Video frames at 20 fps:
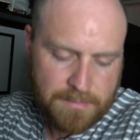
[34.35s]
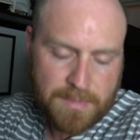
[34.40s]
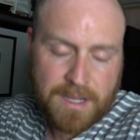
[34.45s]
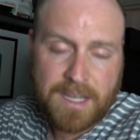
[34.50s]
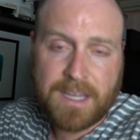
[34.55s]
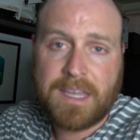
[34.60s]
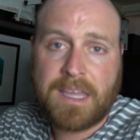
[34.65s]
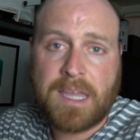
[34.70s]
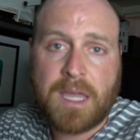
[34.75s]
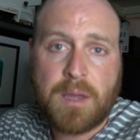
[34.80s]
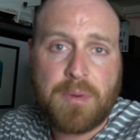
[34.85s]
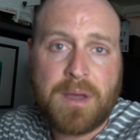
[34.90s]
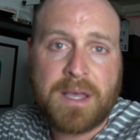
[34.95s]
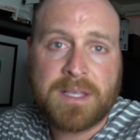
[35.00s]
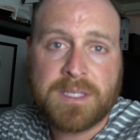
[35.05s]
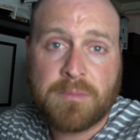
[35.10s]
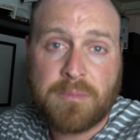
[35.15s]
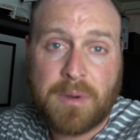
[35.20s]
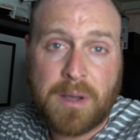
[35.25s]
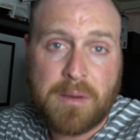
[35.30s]
My hip
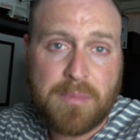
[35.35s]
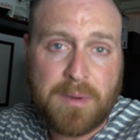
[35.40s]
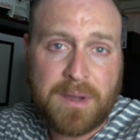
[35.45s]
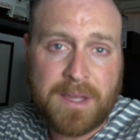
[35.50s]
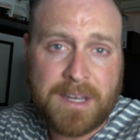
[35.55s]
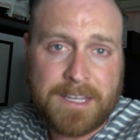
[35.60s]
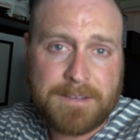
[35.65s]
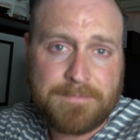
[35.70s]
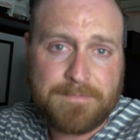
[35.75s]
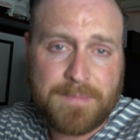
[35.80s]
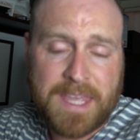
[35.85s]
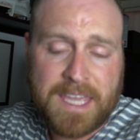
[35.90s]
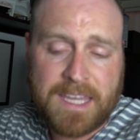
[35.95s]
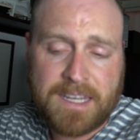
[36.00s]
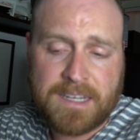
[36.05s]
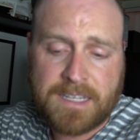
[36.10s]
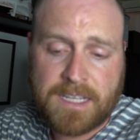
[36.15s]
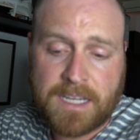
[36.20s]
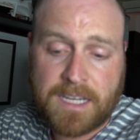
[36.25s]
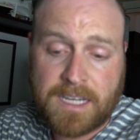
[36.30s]
has a bump on it,
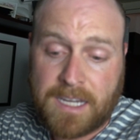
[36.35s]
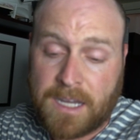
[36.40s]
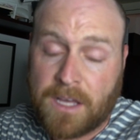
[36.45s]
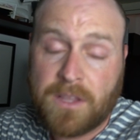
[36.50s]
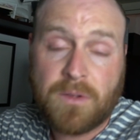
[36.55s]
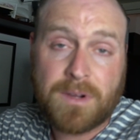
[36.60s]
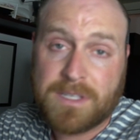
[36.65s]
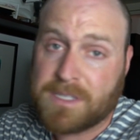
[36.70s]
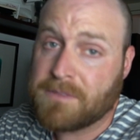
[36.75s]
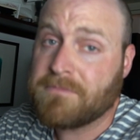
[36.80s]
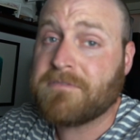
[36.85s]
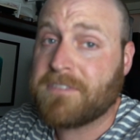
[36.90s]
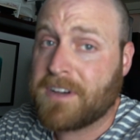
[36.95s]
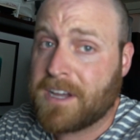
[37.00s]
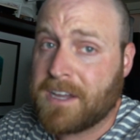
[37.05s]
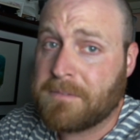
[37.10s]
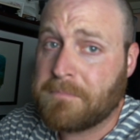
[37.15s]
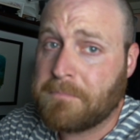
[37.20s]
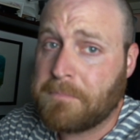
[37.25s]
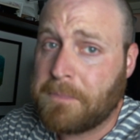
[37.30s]
and otherwise I'm
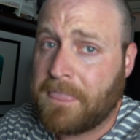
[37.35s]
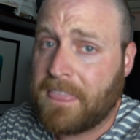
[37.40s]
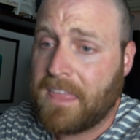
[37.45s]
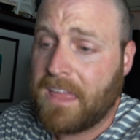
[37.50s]
fine.